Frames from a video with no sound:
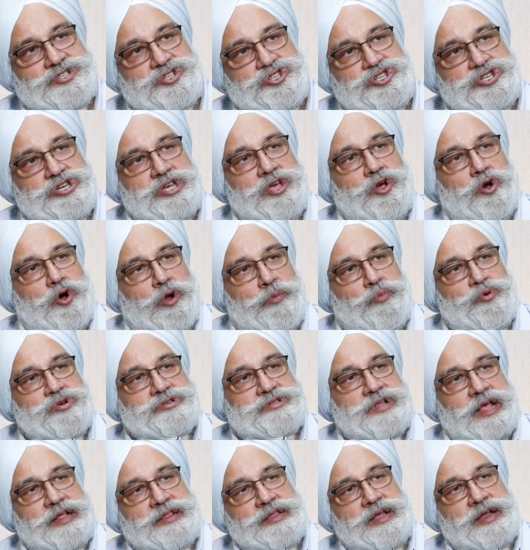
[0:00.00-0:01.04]
G,
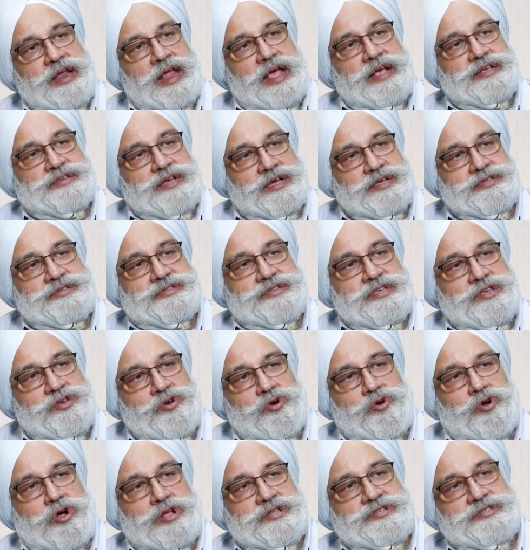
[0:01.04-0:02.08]
almost like the next our
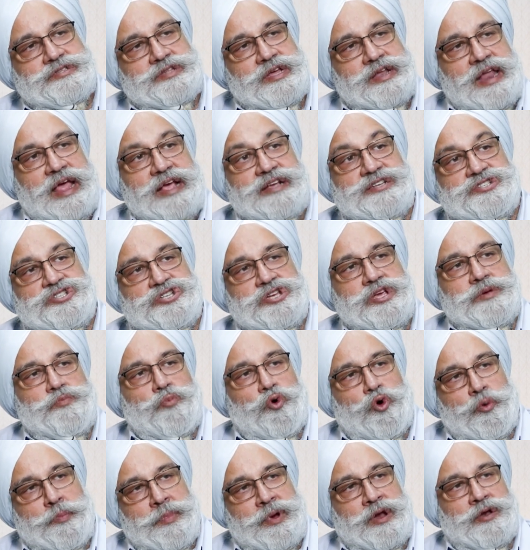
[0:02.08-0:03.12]
CEO calls the next G
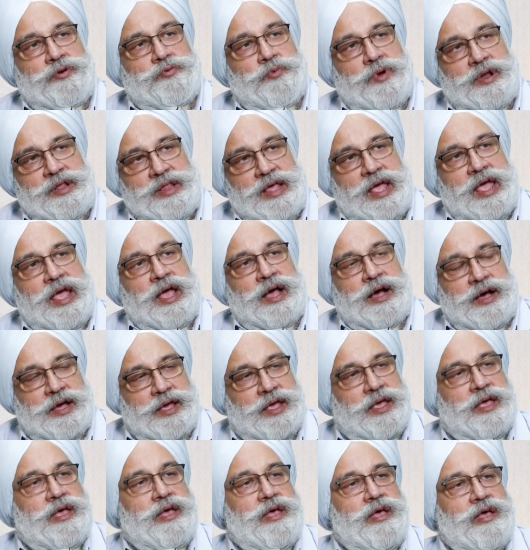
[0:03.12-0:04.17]
moment with
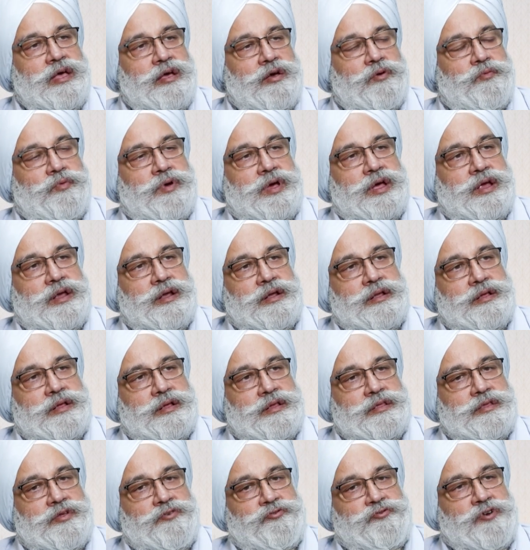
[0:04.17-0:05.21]
AI, where
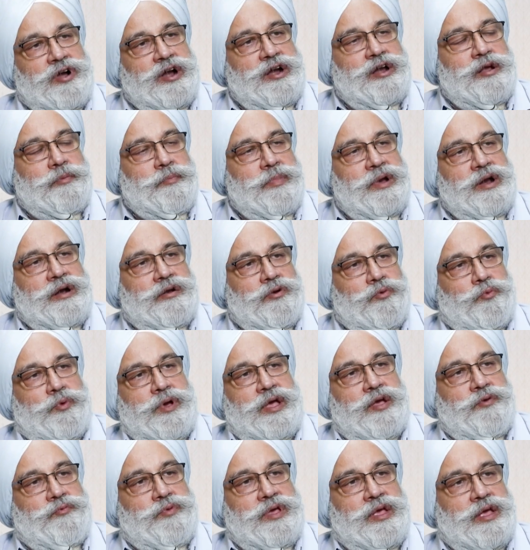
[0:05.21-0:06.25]
the fundamental
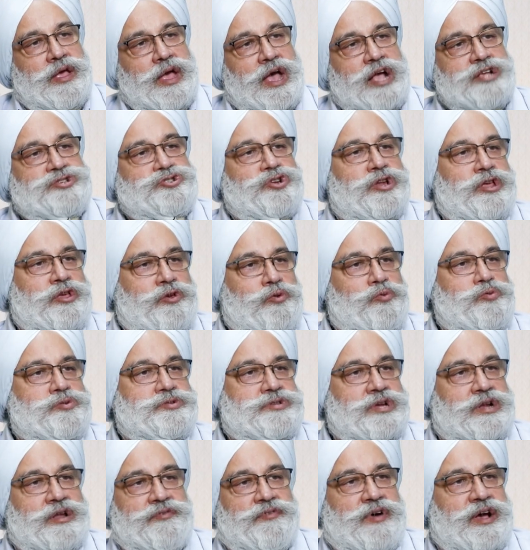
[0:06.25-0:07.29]
way we actually
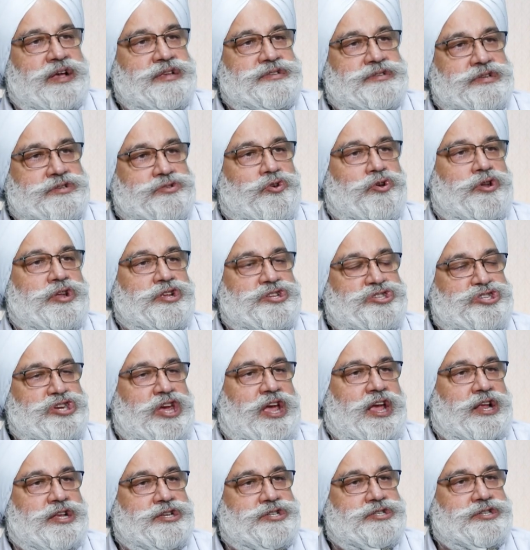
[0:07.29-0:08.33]
use a device is going to
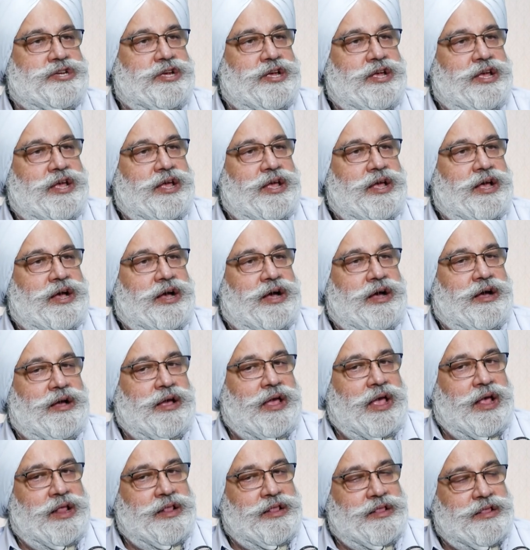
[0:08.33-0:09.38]
change, mm. uh,
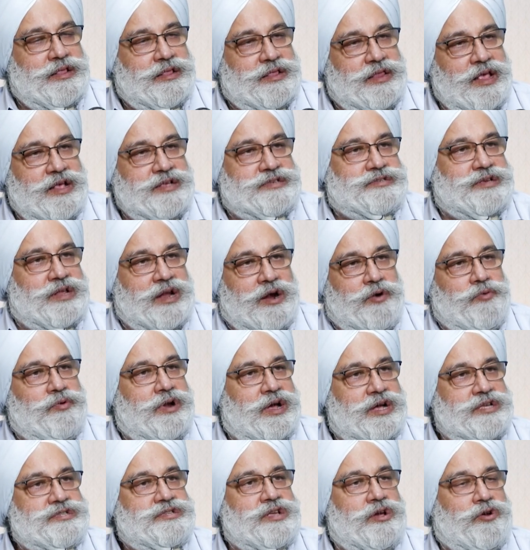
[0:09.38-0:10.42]
and things
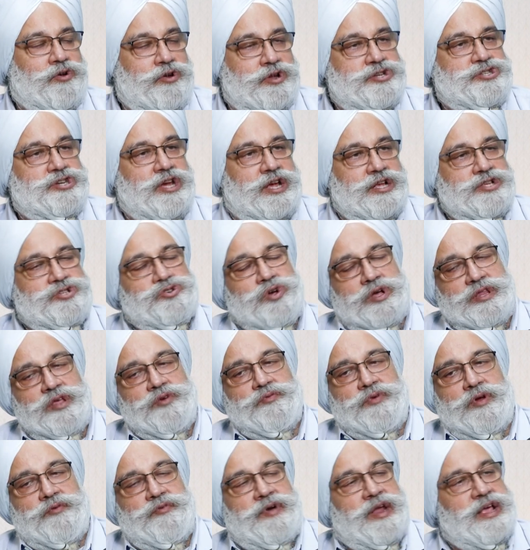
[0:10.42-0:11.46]
around us are going to change. So I
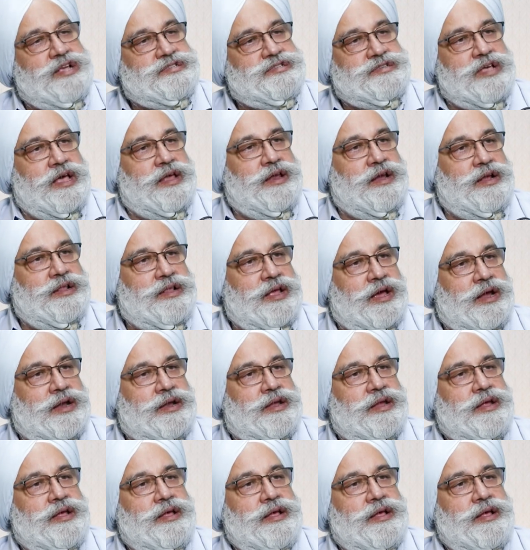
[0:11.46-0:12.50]
think we're very excited
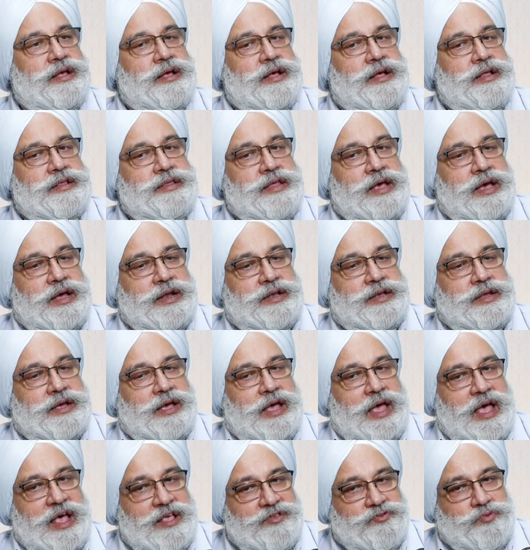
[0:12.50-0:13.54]
that that uh,
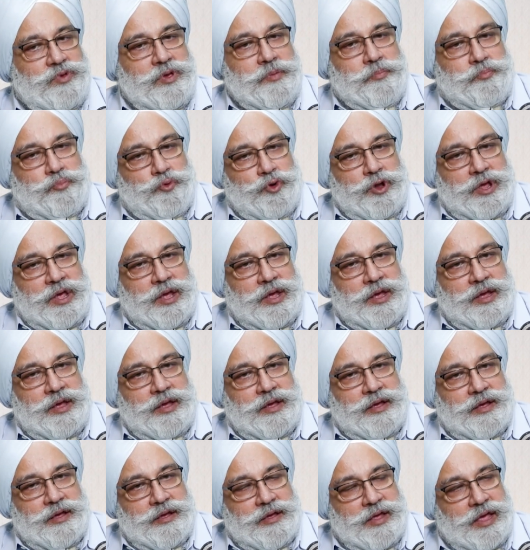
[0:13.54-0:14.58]
as we
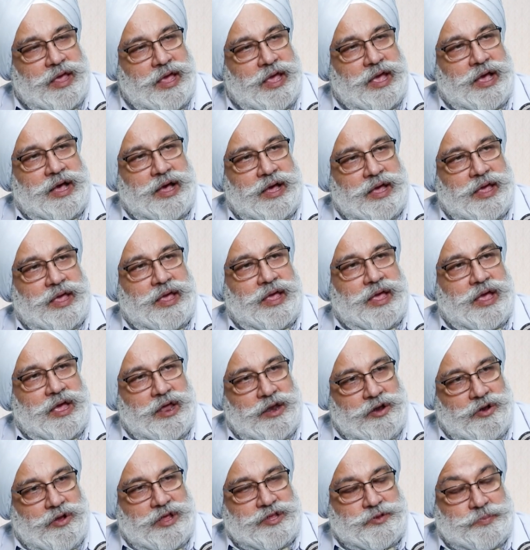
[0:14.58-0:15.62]
bring AI
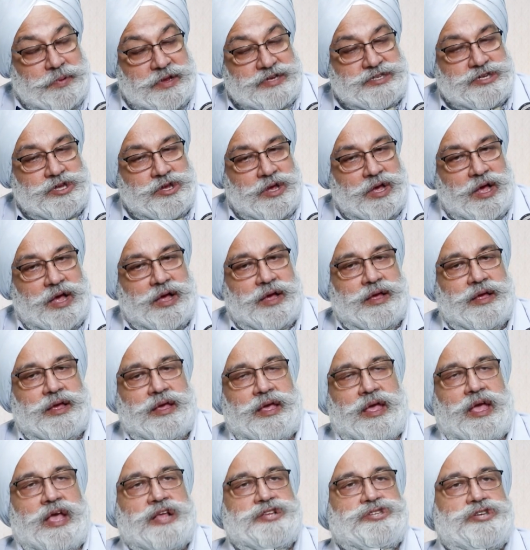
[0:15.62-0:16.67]
and especially
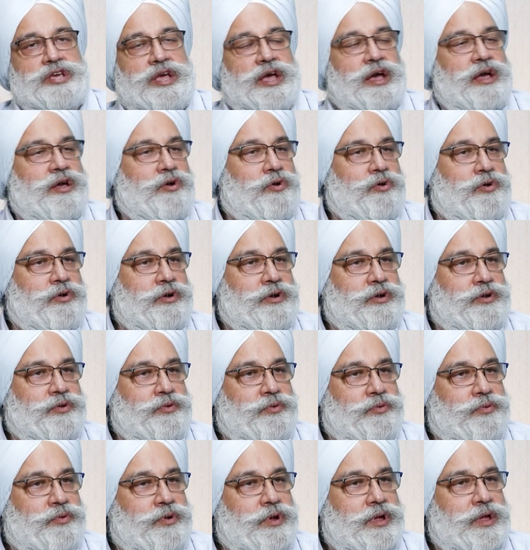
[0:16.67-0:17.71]
edge AI
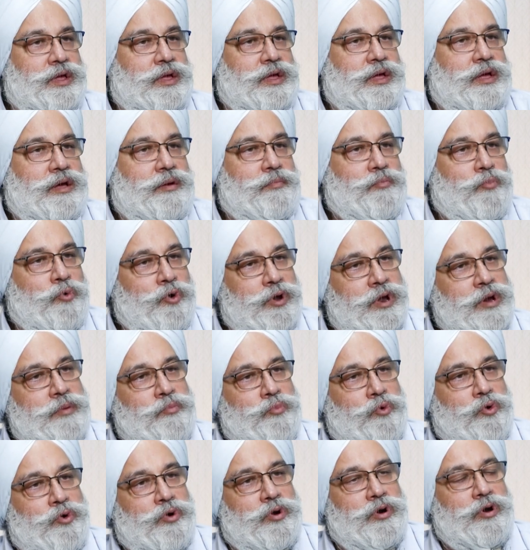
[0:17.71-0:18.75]
onto more and
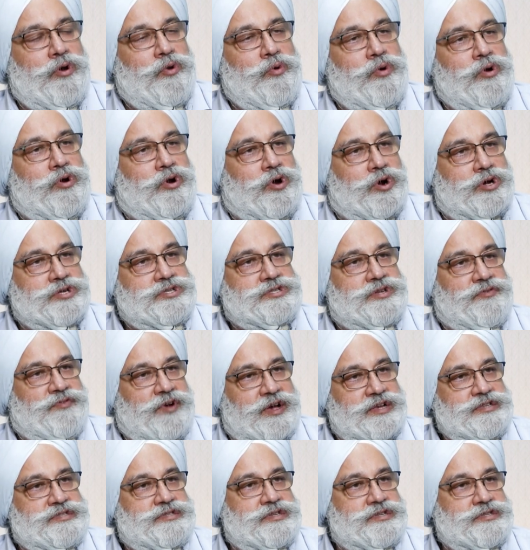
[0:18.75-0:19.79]
more lower cost
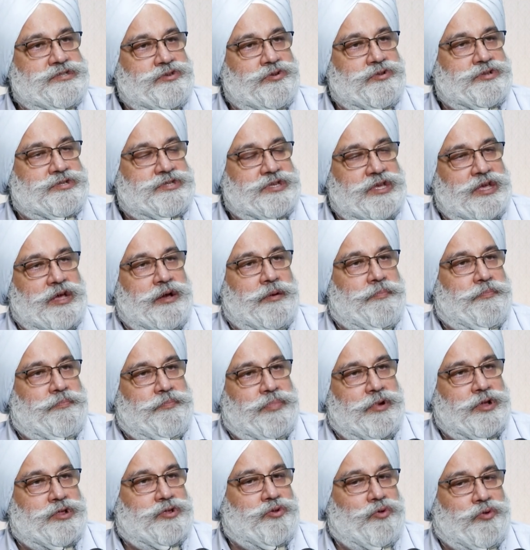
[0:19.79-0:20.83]
devices. You'll right. see a
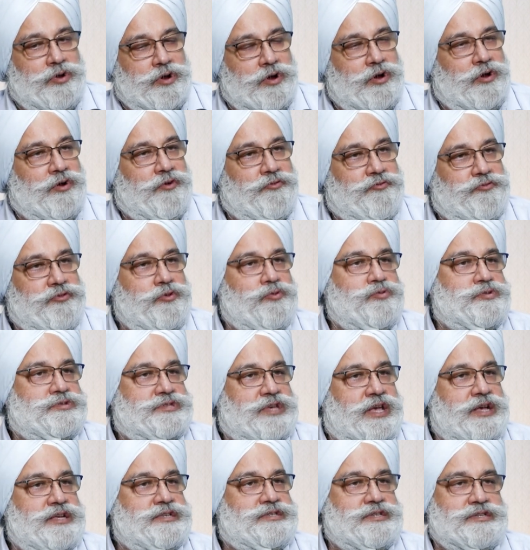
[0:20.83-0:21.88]
plethora of use
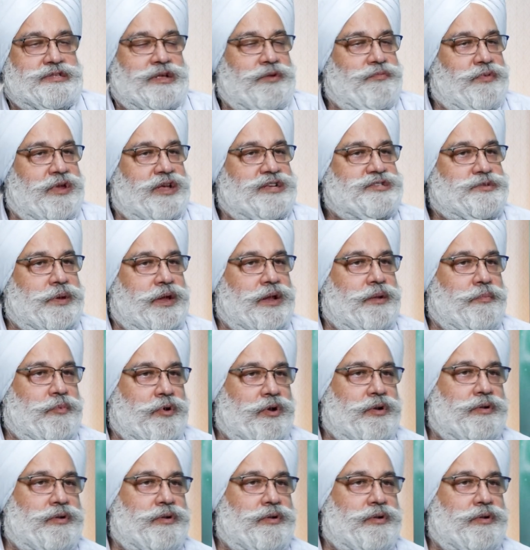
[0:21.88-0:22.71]
cases that we're excited about.